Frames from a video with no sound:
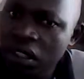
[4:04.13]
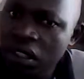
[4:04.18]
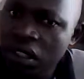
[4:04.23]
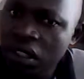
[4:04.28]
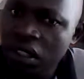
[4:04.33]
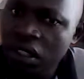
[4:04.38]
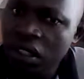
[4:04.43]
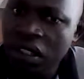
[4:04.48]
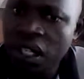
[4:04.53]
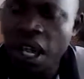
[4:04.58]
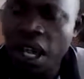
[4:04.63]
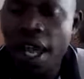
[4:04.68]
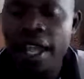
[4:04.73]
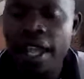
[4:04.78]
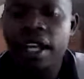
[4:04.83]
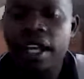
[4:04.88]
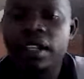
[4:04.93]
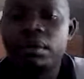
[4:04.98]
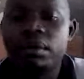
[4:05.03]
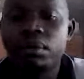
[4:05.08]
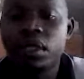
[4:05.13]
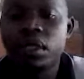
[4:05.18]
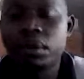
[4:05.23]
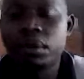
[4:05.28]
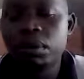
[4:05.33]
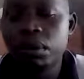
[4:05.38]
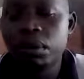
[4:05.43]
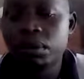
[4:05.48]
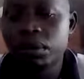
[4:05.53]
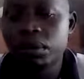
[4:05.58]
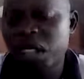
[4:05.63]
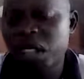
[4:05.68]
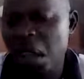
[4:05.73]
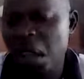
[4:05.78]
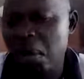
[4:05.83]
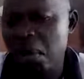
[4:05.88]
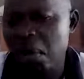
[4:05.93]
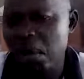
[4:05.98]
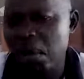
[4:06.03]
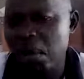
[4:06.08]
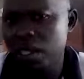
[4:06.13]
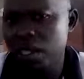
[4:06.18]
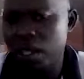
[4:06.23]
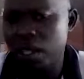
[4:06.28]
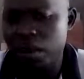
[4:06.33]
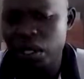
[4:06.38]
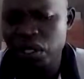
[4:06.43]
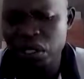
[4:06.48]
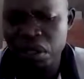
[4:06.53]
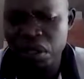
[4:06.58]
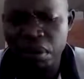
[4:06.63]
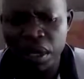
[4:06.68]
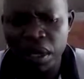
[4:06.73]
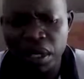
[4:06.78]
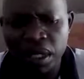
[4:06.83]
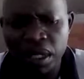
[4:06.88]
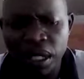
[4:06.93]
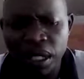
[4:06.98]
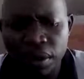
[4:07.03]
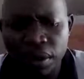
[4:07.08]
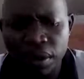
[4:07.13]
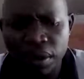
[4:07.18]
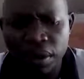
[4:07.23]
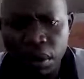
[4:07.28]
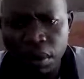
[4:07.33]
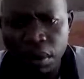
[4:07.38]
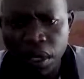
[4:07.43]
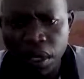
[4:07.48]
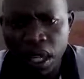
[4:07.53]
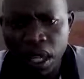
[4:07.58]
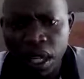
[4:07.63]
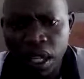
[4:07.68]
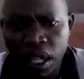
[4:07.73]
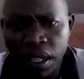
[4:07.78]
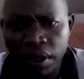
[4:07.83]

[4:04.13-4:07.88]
Here I can be able to type maybe the equation myself. Maybe A